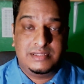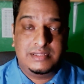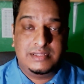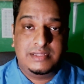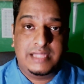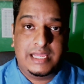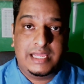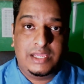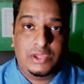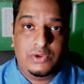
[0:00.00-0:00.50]

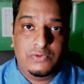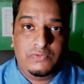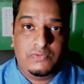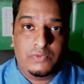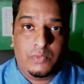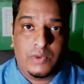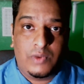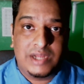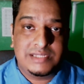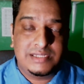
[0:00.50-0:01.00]
Thank you for
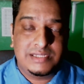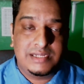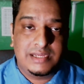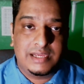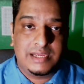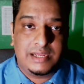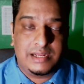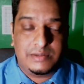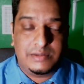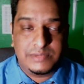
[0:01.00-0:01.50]
watching,
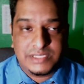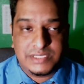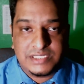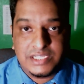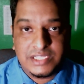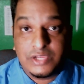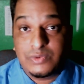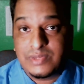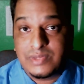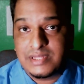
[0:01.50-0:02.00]
and I will see
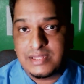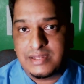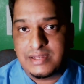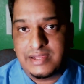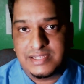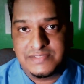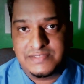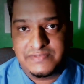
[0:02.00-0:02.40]
you in the next